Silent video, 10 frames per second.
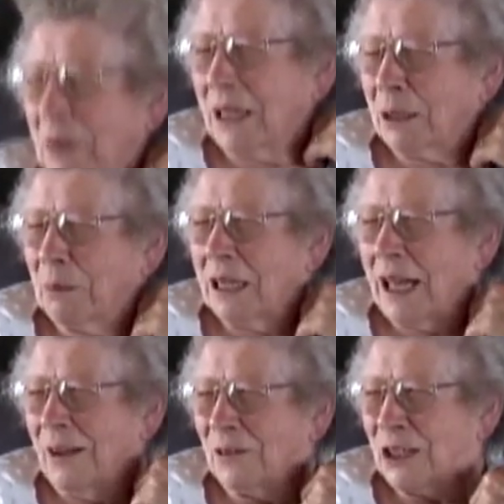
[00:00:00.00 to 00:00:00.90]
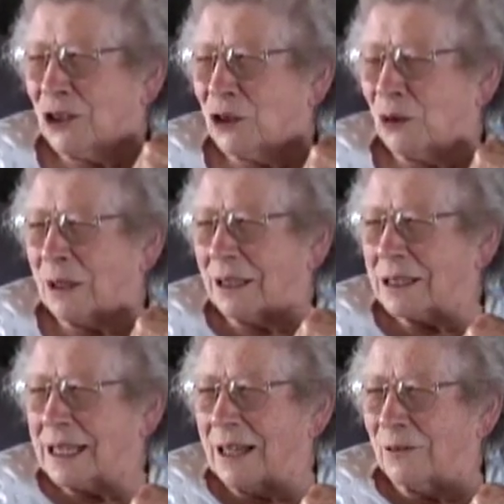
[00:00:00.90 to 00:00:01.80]
being a beehive teacher when I
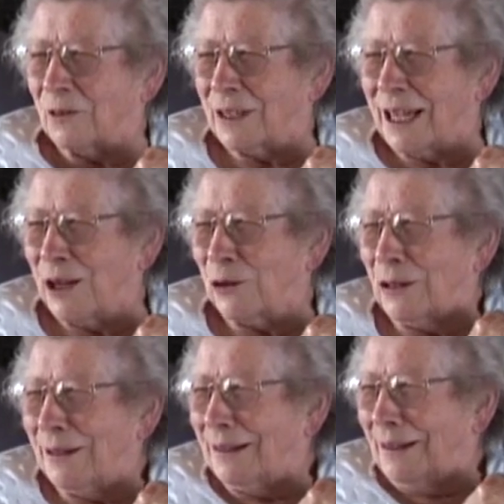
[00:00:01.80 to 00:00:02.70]
was down in Vallejo.